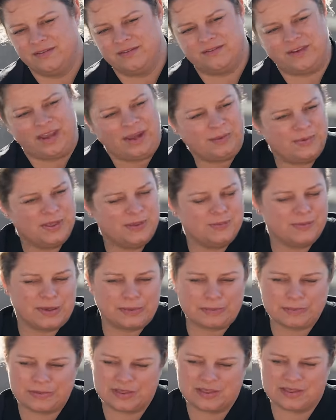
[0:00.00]
family
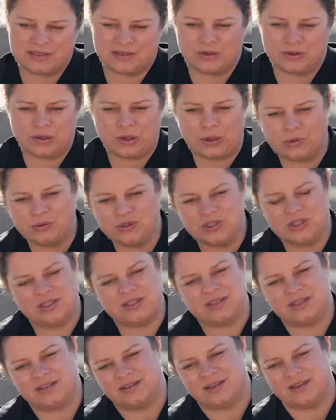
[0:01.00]
members and
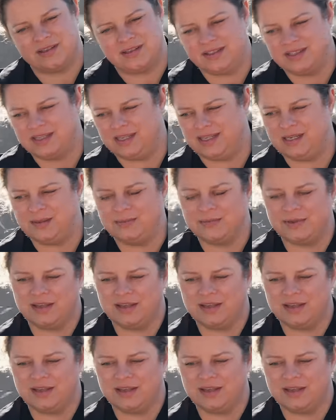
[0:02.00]
coaches and the team.